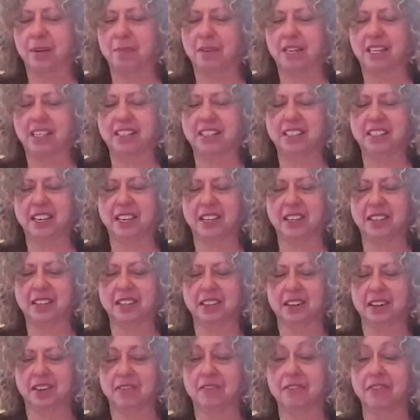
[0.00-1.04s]
and my
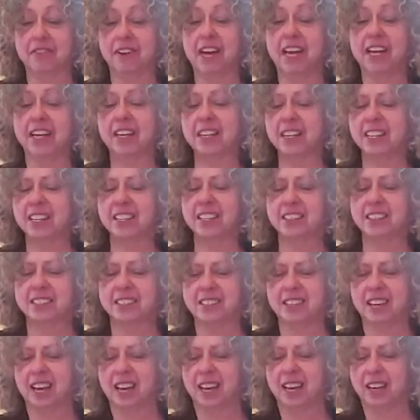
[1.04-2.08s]
sense of
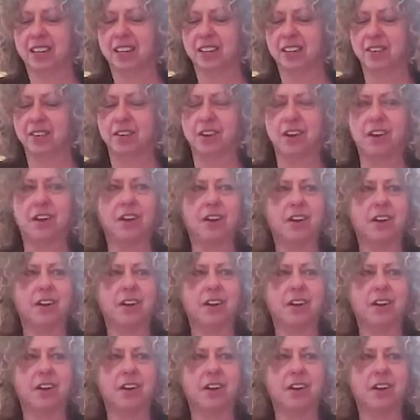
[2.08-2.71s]
rightness and